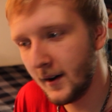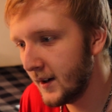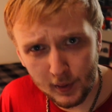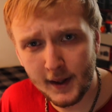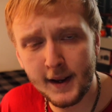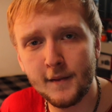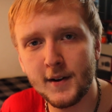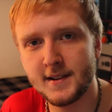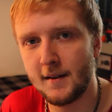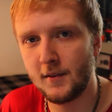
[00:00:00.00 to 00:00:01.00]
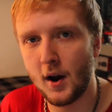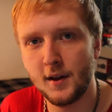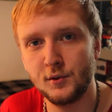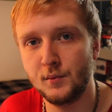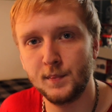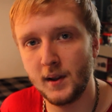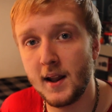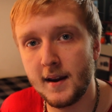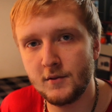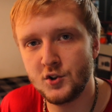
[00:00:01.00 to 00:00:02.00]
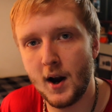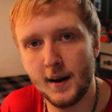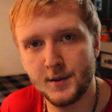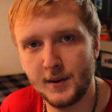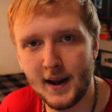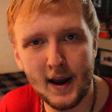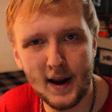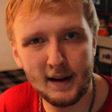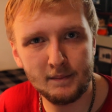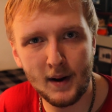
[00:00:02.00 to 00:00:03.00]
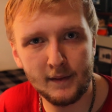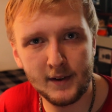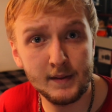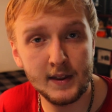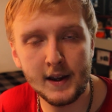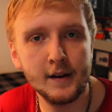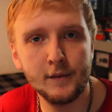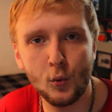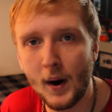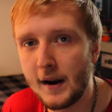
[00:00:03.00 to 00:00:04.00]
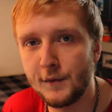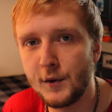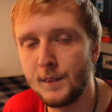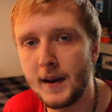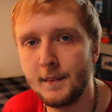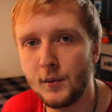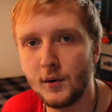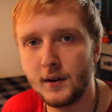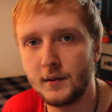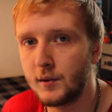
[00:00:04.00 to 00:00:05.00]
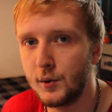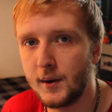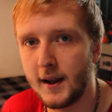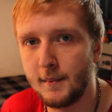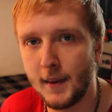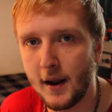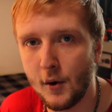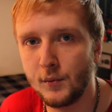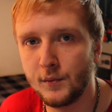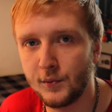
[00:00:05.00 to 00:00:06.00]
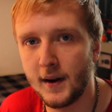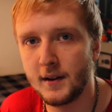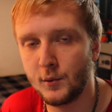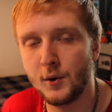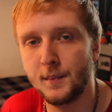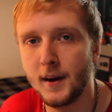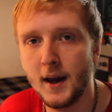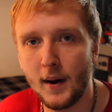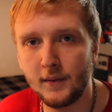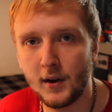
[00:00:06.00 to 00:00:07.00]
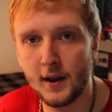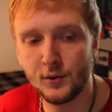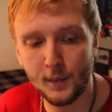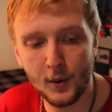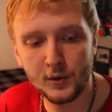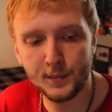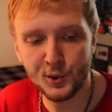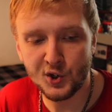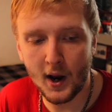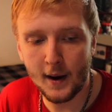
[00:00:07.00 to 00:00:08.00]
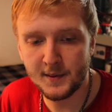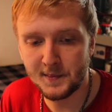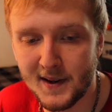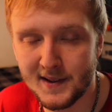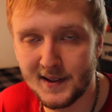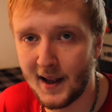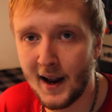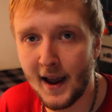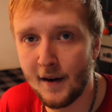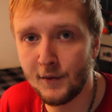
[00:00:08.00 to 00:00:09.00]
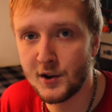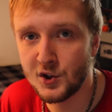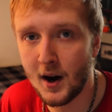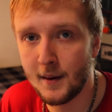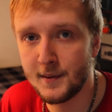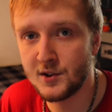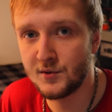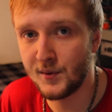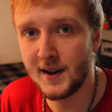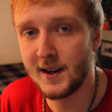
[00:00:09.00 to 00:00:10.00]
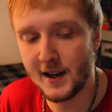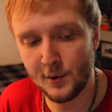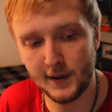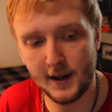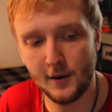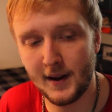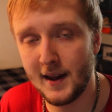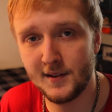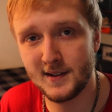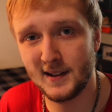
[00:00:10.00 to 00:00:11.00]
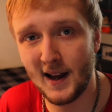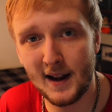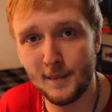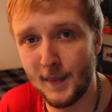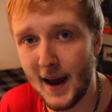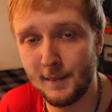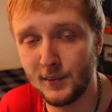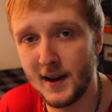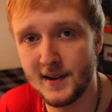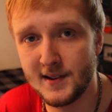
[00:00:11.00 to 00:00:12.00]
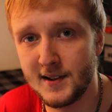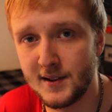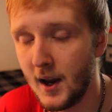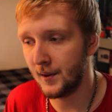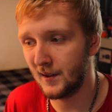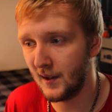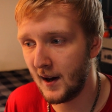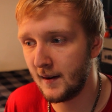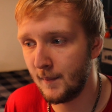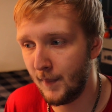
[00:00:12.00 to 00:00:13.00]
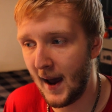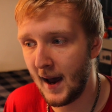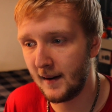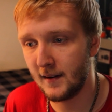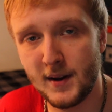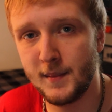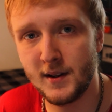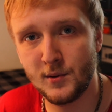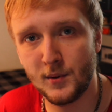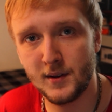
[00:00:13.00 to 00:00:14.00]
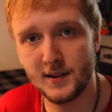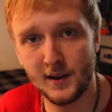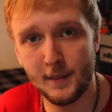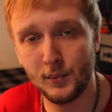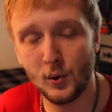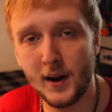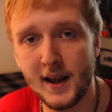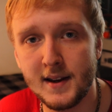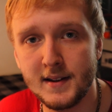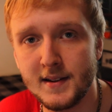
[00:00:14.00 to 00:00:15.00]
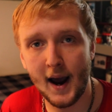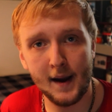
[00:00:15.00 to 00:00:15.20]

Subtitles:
Plenty of us have gone through plenty of jobs, okay? I can think of quite a few people, including in my own friend group, who have gone through multiple jobs because not every job is treated equally, okay? There's a lot of bad places with a lot of bad treatment towards their employees.